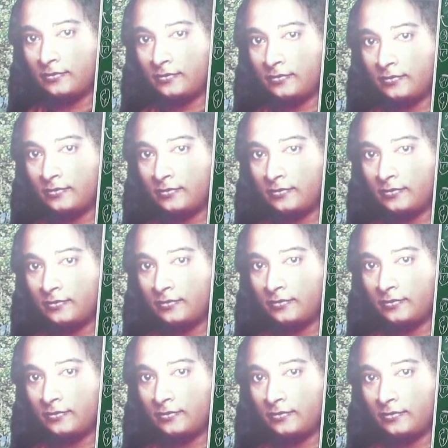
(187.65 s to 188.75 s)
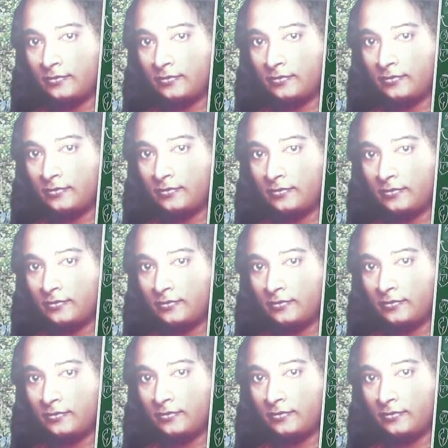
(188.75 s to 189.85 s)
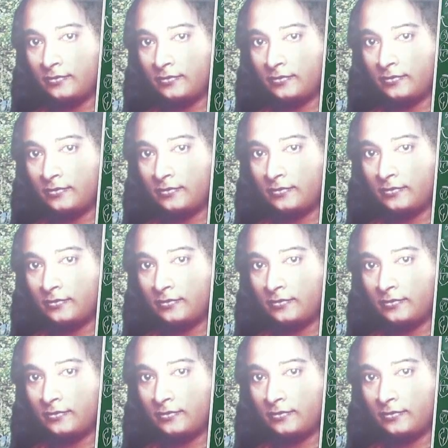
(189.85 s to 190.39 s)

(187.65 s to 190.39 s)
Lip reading: (no one is talking)